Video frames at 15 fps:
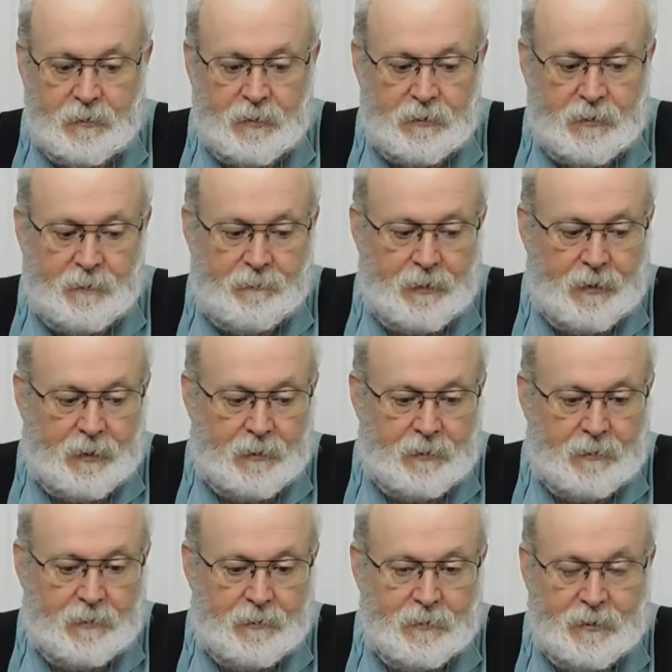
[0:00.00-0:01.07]
that's not
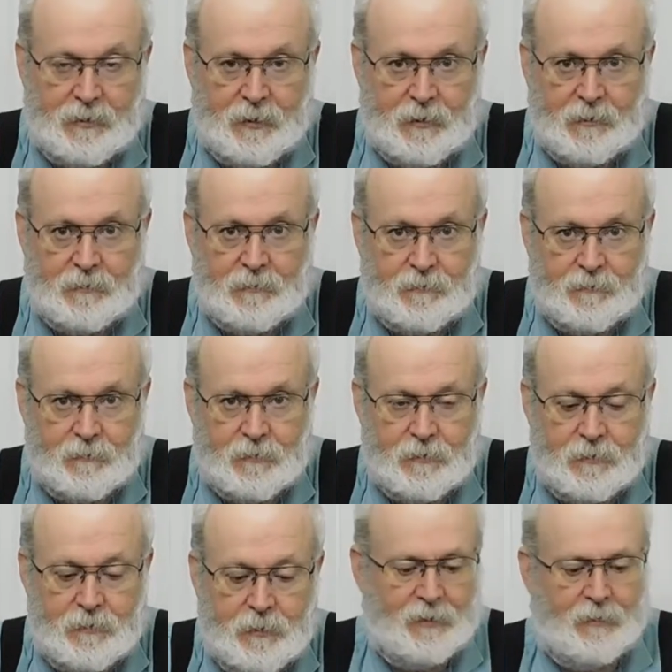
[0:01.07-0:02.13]
bad. Canadian, of
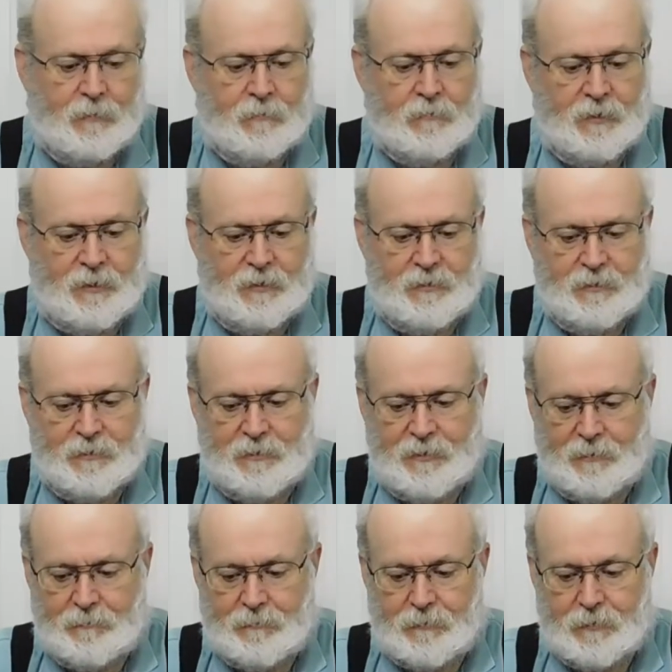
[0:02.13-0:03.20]
course. Oh, and the
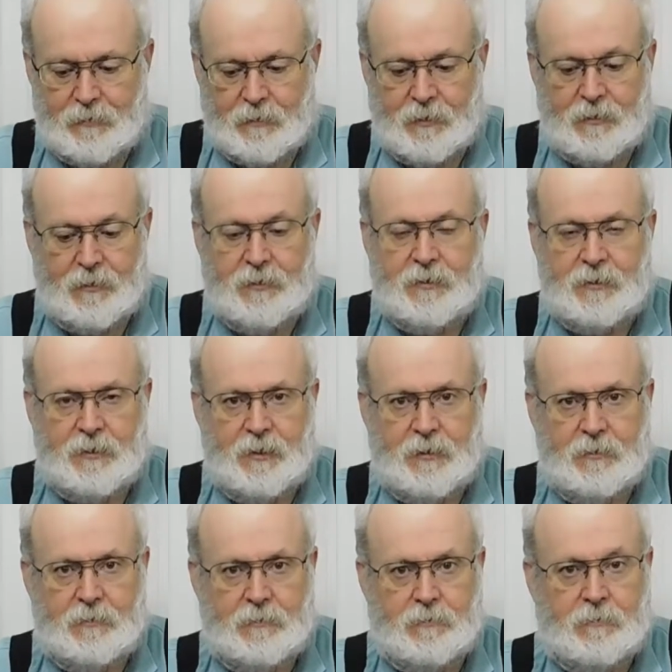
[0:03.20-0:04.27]
number on it, in
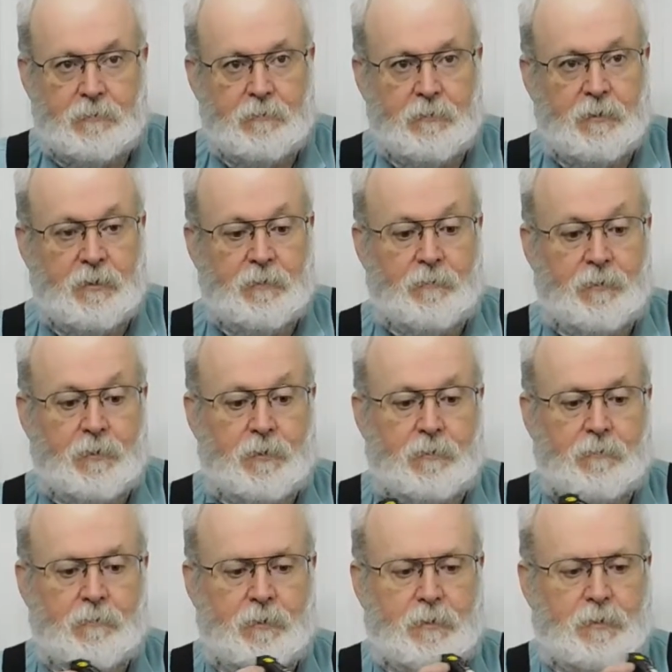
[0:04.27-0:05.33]
case anybody
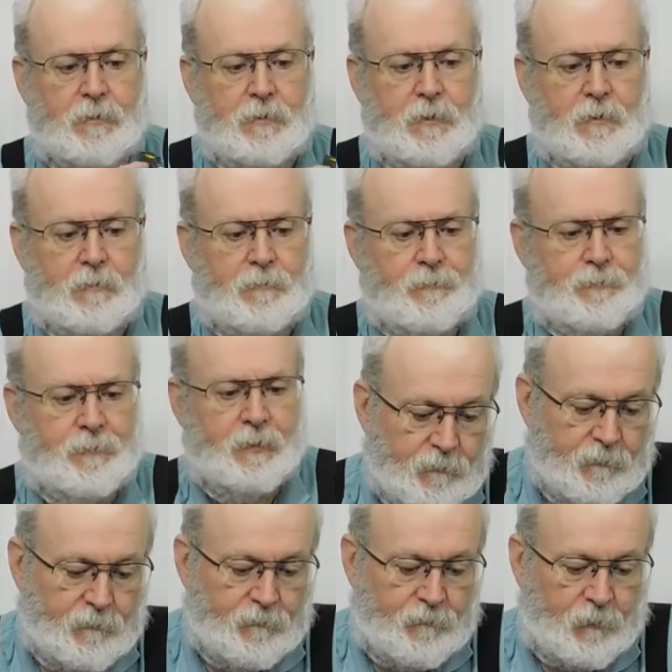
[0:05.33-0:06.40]
wanted to know,
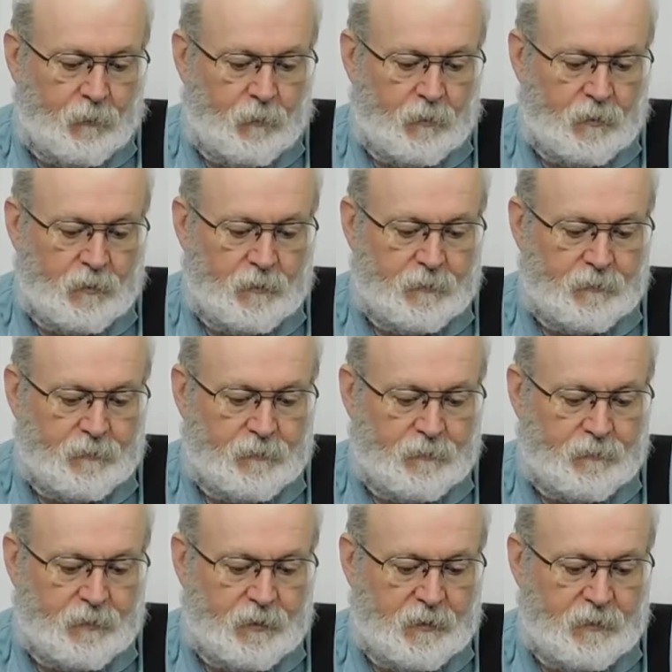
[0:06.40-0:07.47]
four
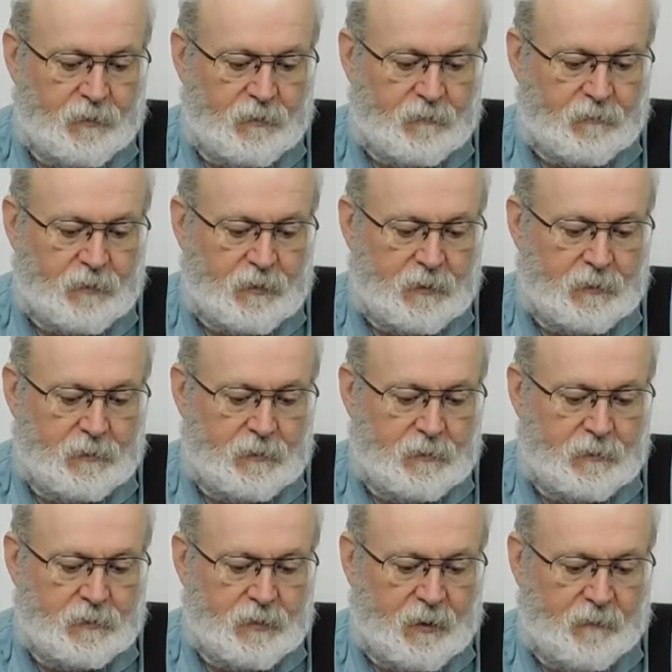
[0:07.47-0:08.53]
three three
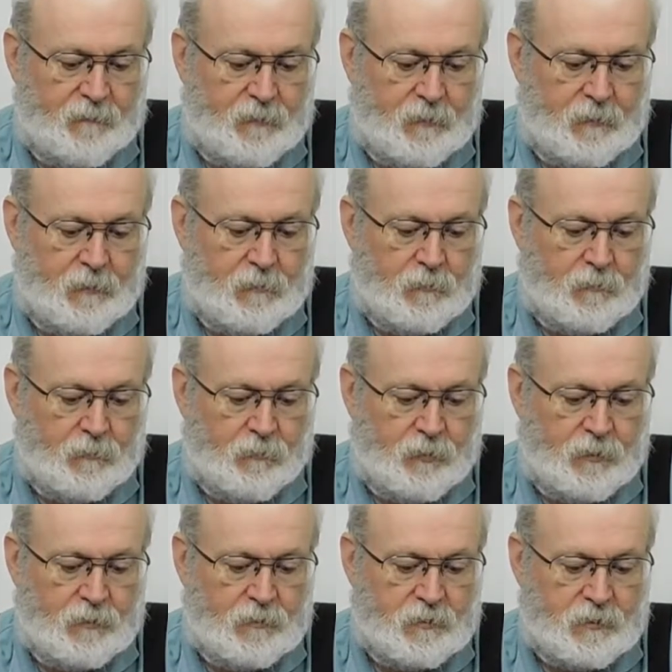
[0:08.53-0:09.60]
seven
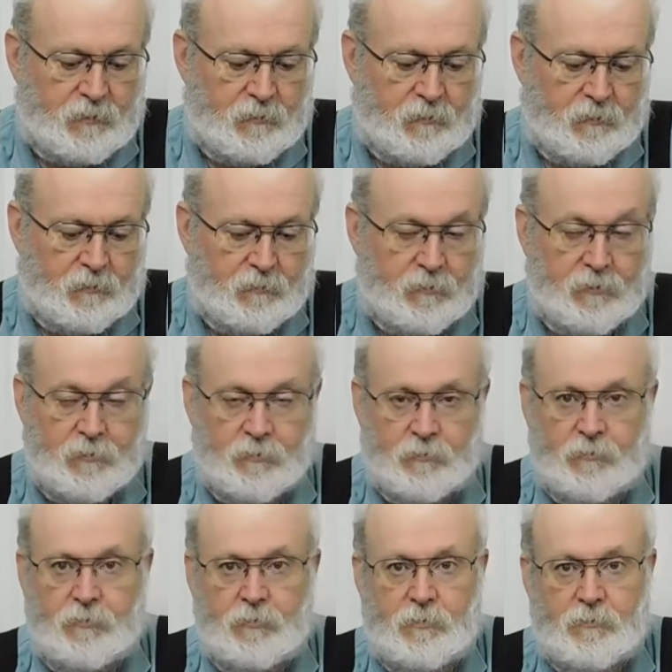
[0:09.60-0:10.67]
one zero
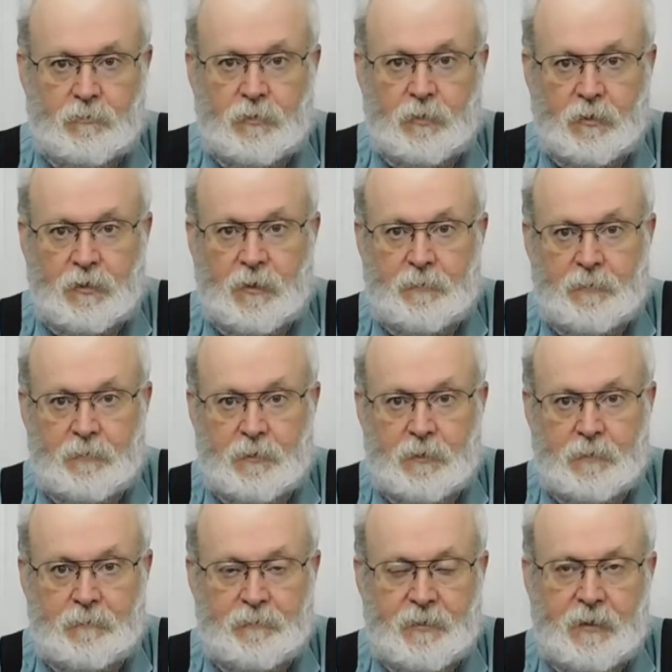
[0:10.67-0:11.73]
U would hook up to it.
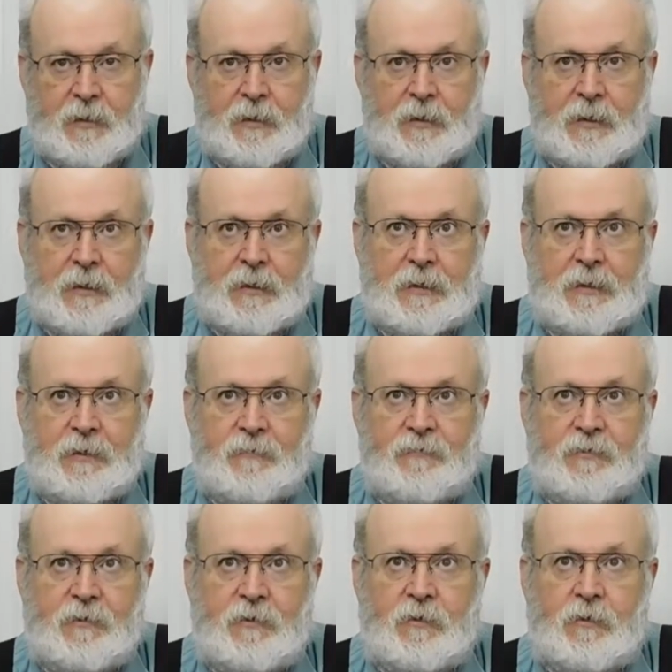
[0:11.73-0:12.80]

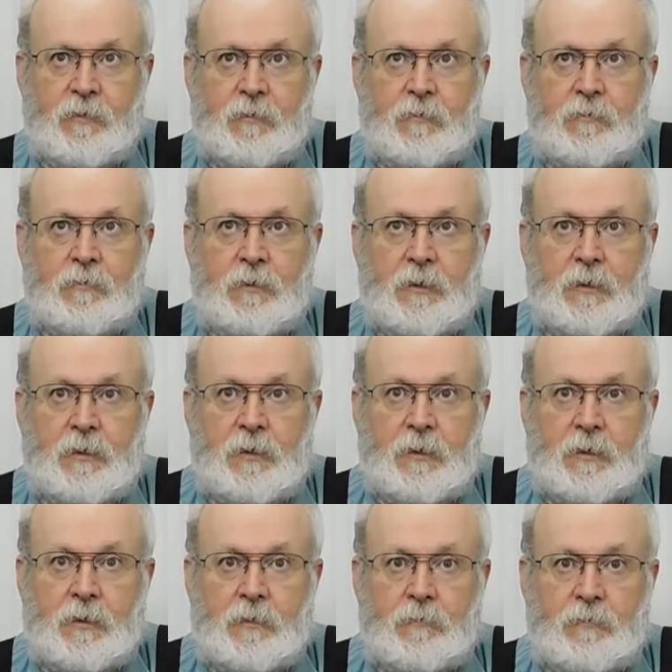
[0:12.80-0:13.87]
Even though,
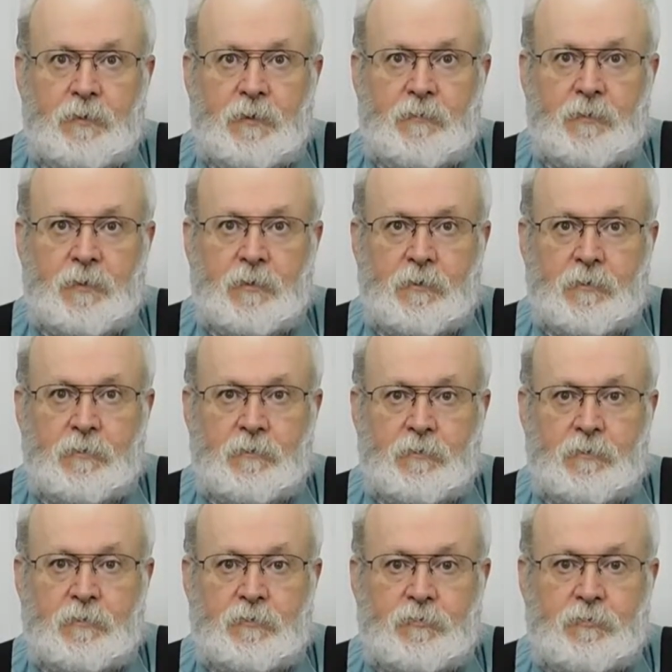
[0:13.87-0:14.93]
whenever you look through
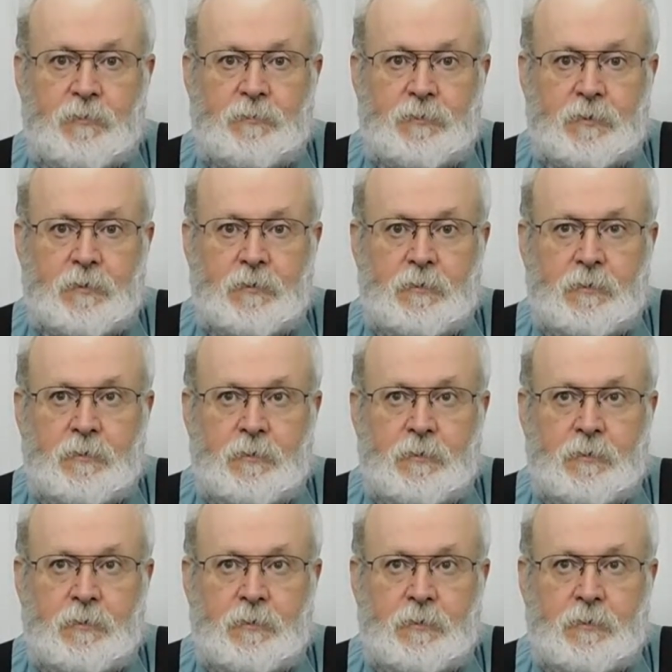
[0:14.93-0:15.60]
the description,